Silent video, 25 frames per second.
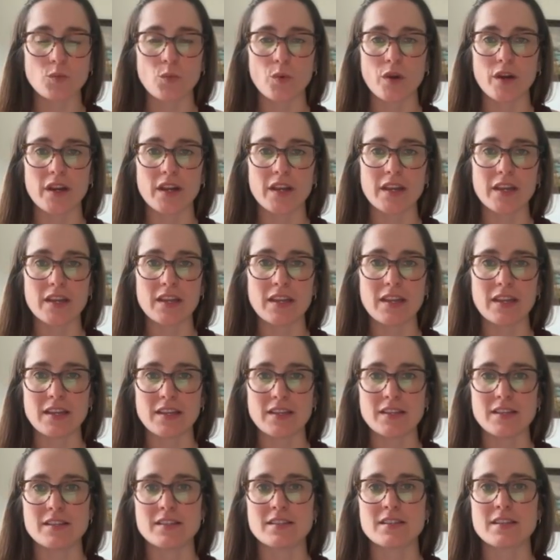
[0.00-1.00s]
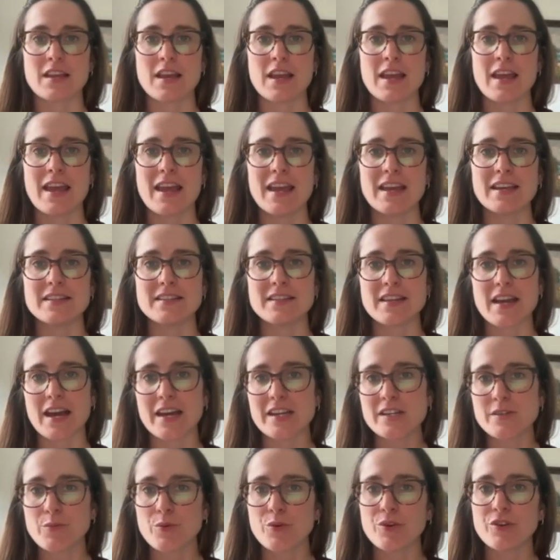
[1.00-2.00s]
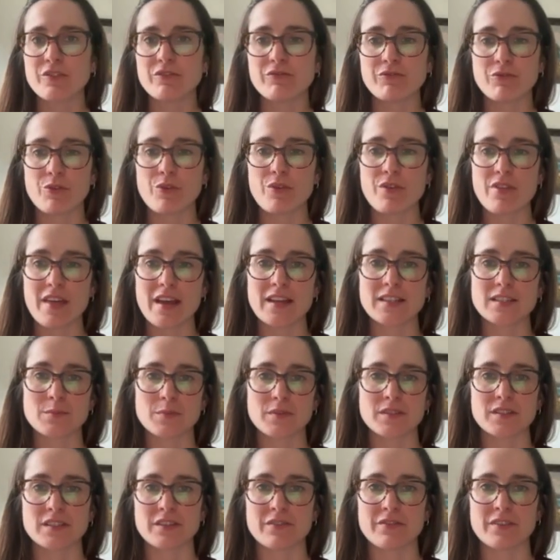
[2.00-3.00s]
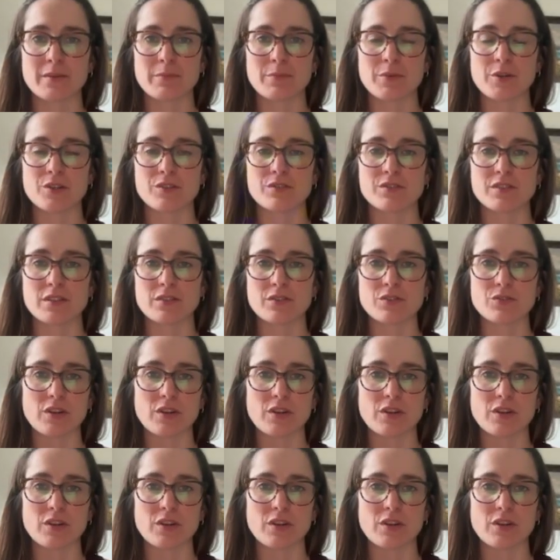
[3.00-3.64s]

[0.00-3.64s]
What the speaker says: where it is a dashboard for that specific person.